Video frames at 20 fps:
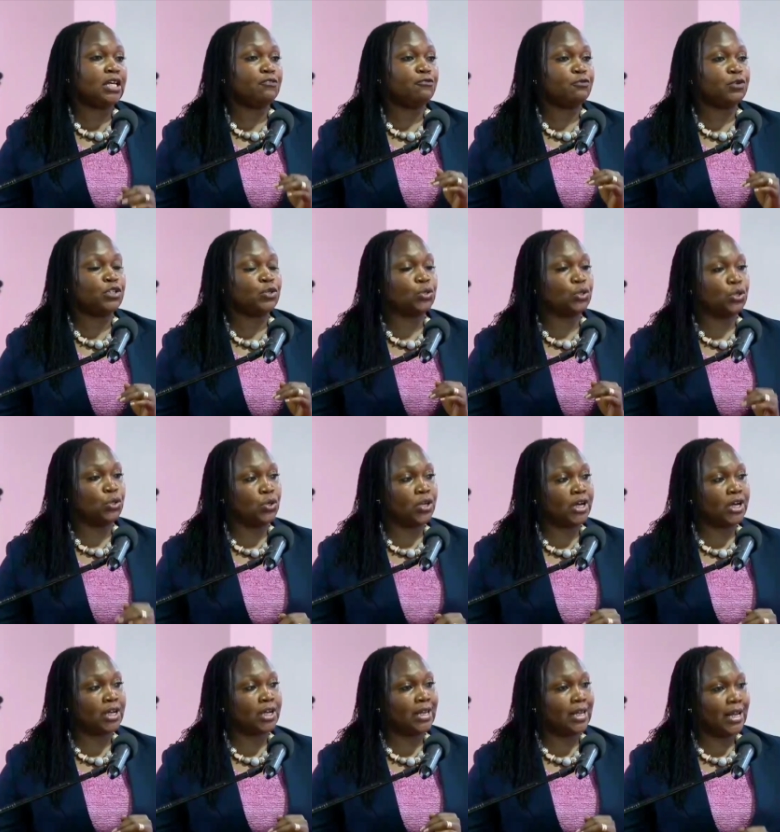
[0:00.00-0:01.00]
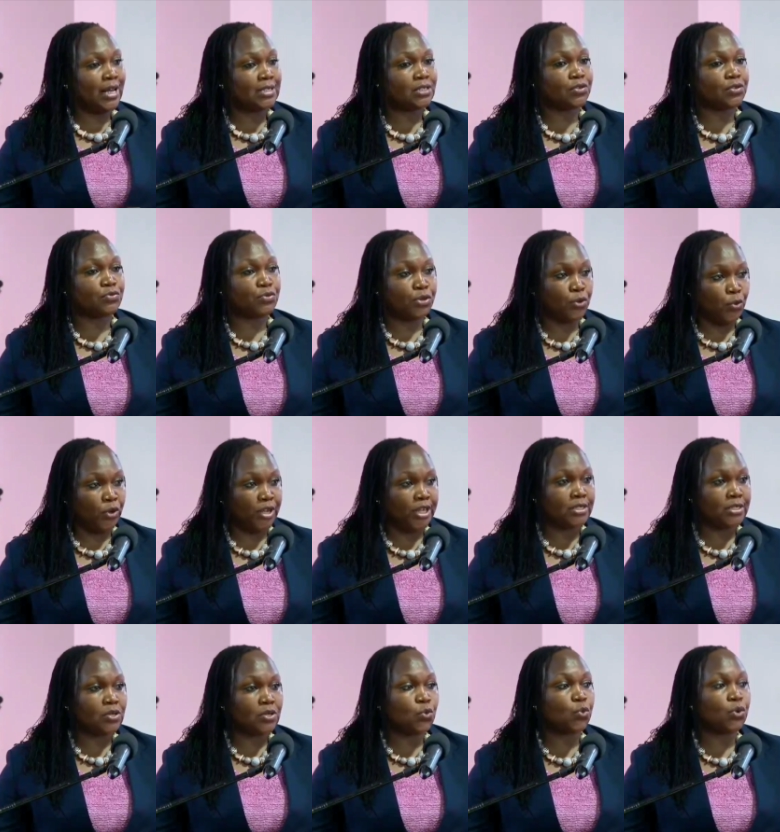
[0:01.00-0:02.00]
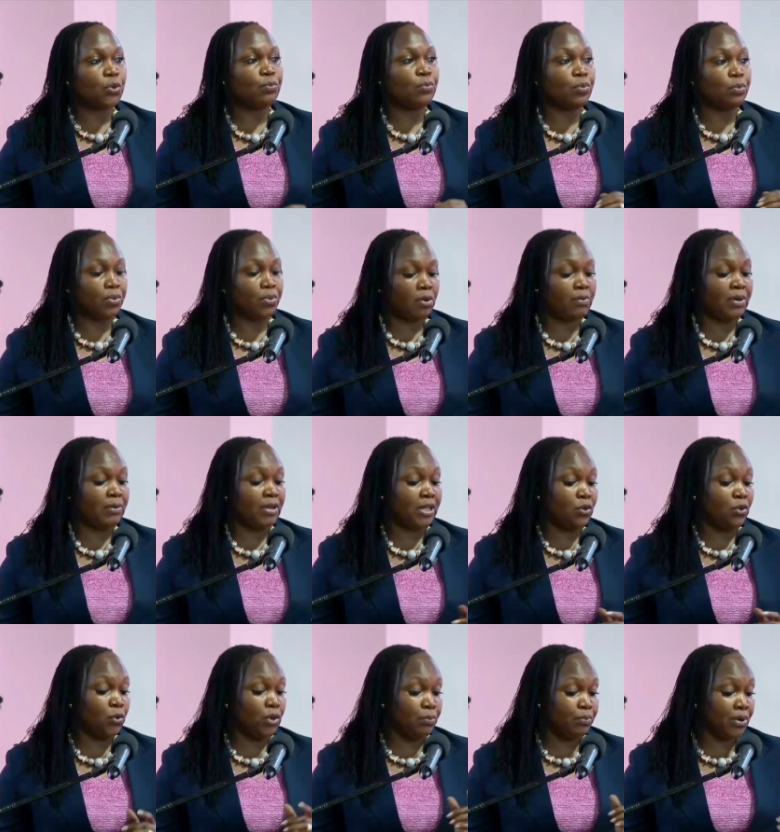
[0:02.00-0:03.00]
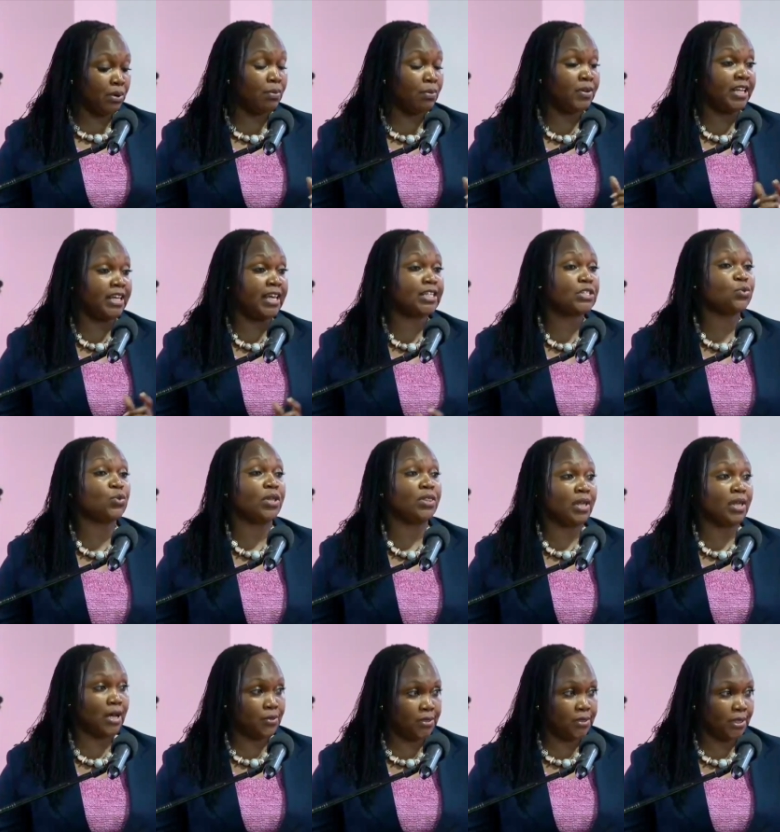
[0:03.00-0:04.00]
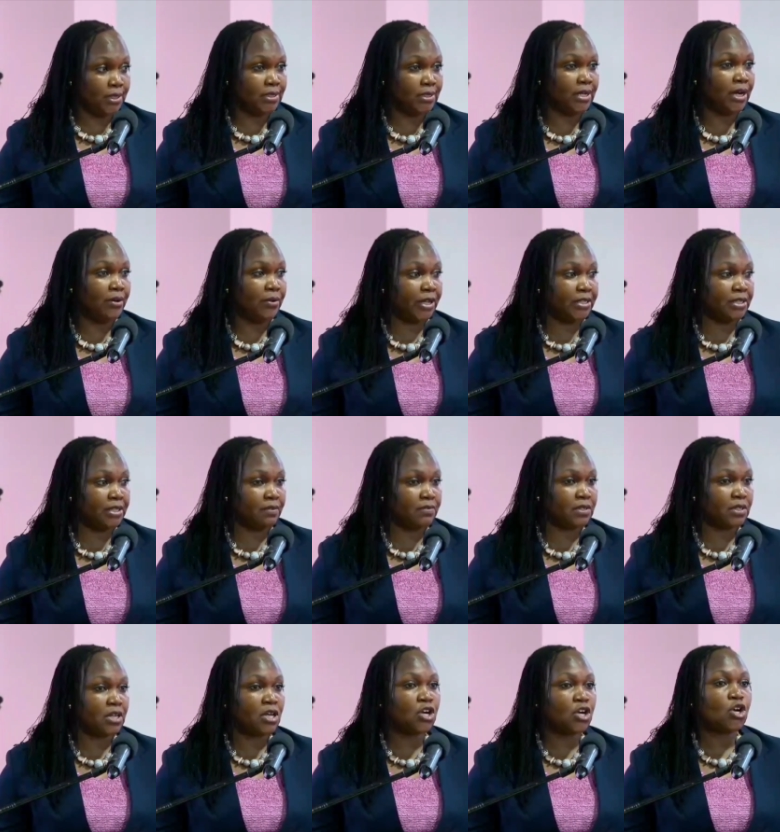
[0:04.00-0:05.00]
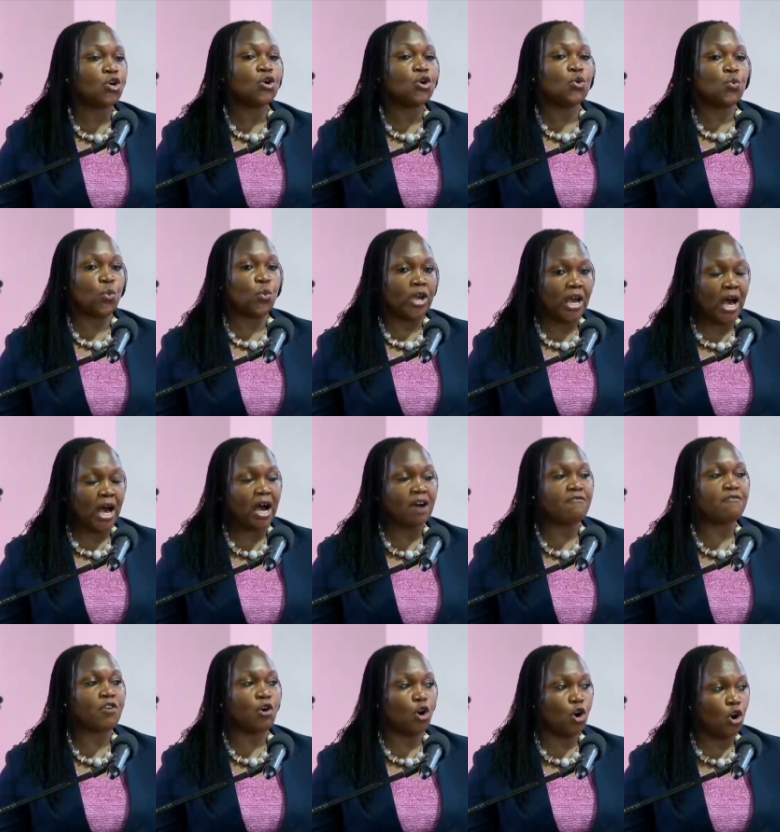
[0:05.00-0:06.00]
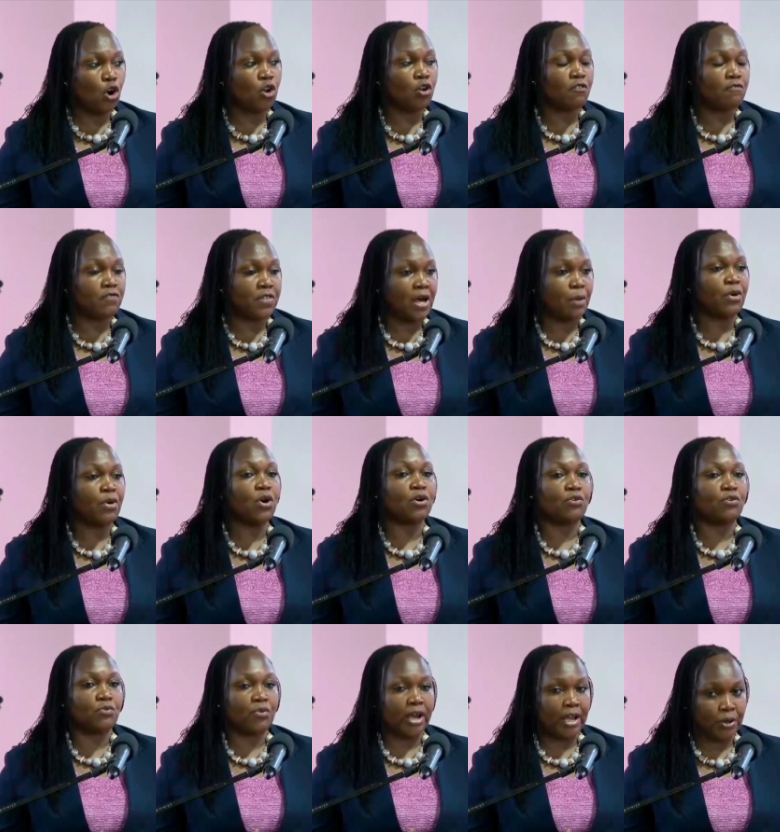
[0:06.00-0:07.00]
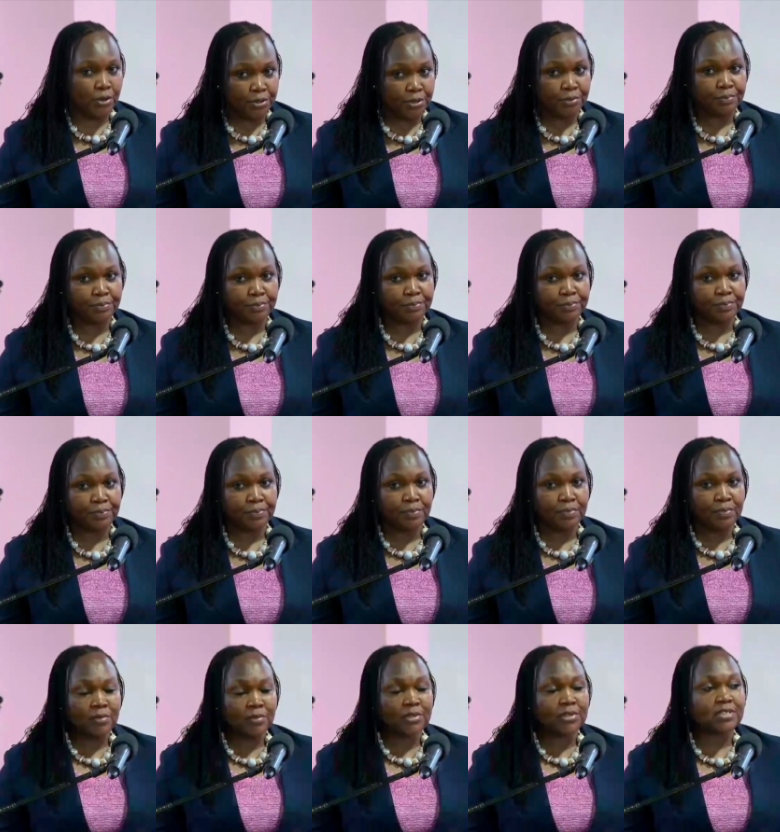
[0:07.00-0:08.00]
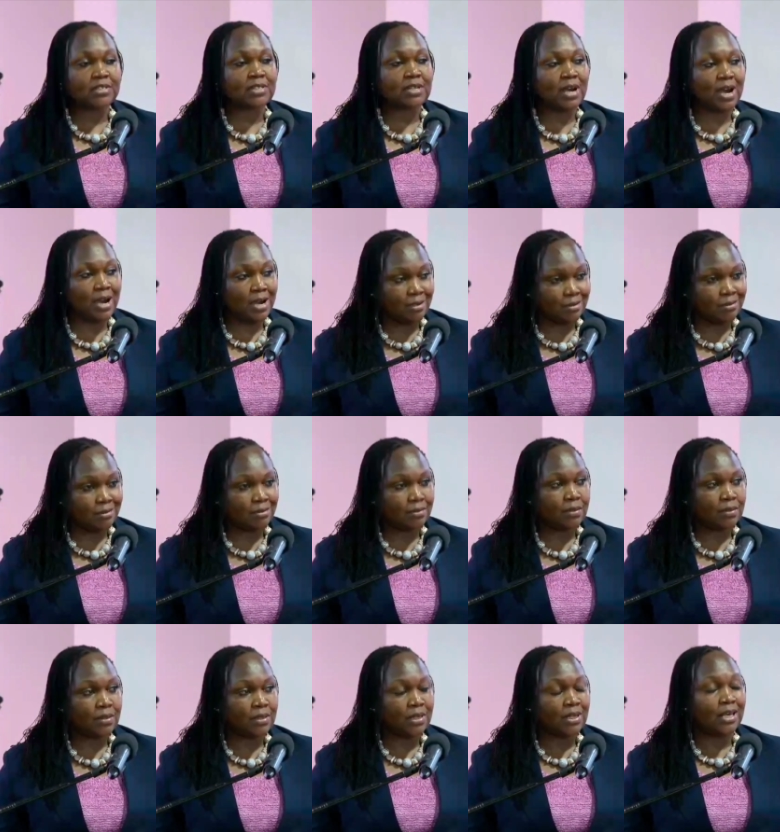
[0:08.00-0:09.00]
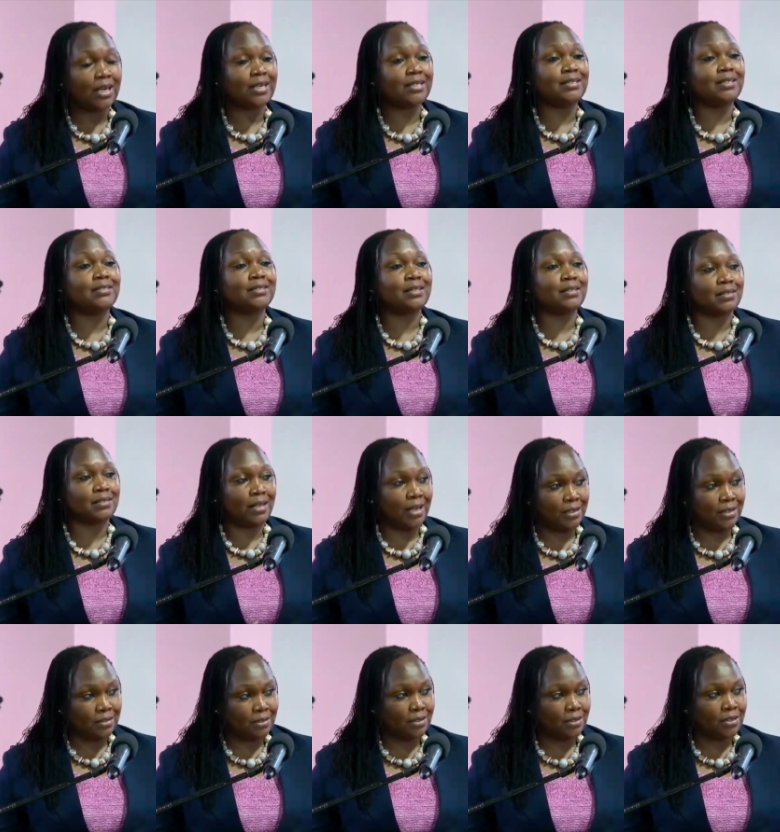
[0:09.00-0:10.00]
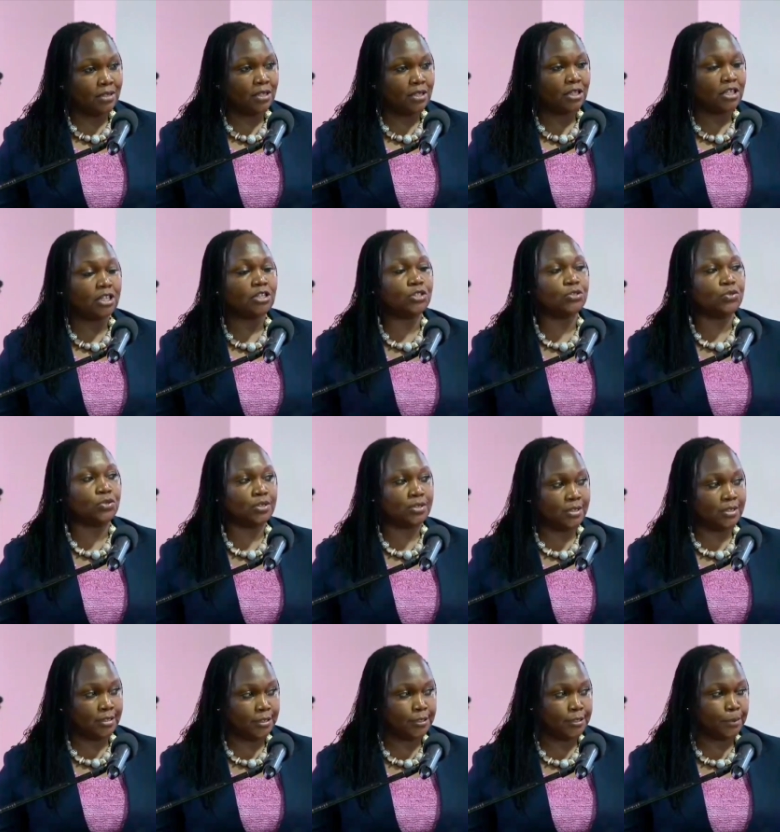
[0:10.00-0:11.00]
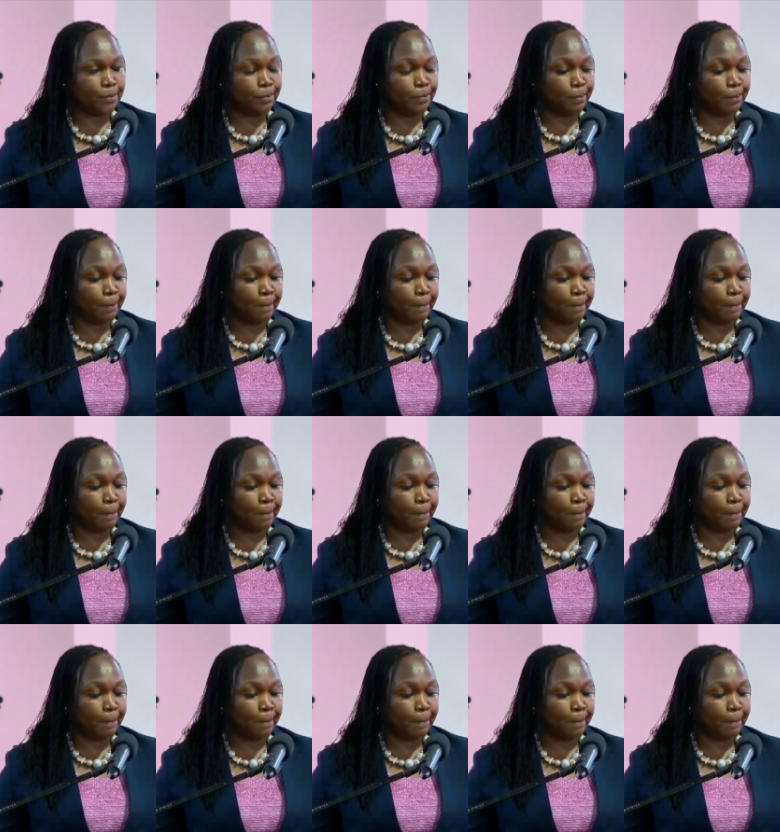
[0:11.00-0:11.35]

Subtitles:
If we're to look at the last 3 weeks, we'll probably get to 1,000 directives. We have all of them on record, scanned, and details entered into the system.